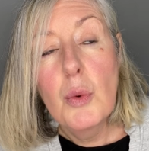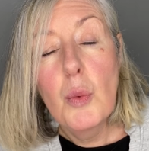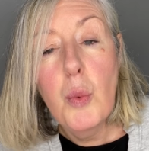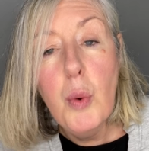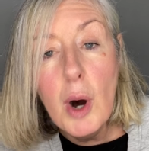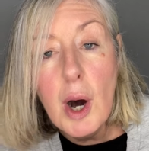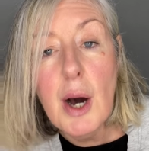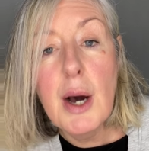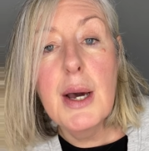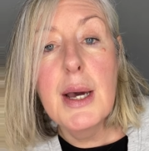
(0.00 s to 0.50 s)

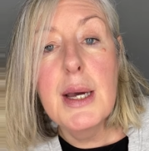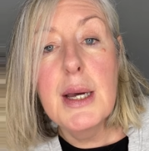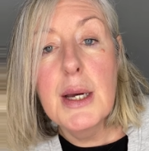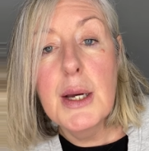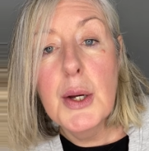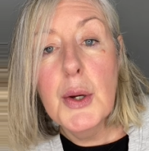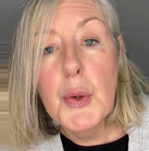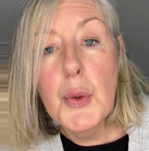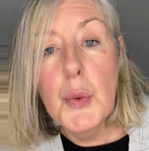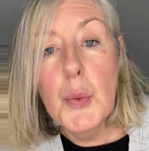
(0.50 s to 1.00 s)
why
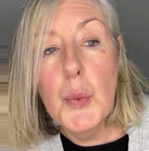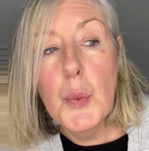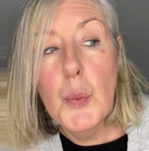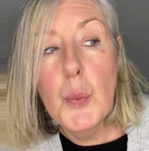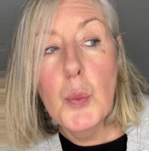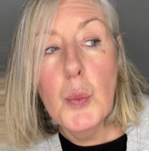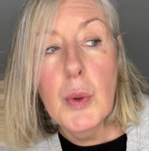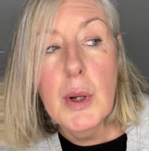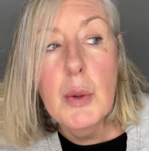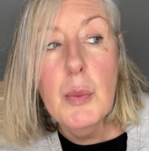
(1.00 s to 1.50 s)

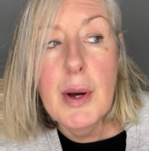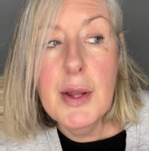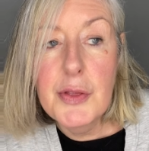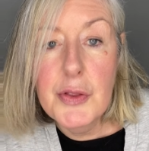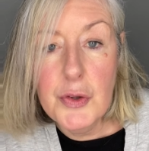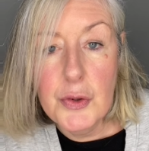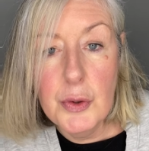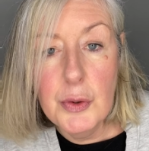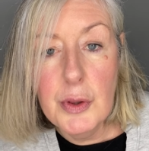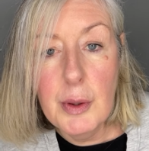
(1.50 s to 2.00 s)
we went
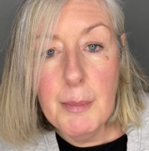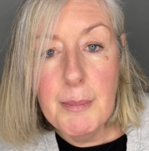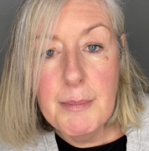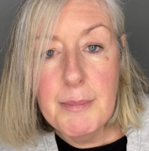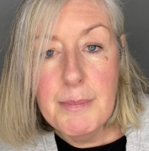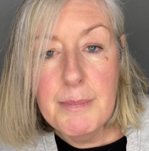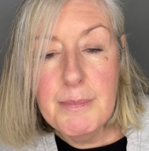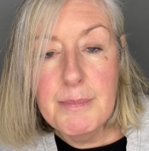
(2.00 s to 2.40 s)
through them.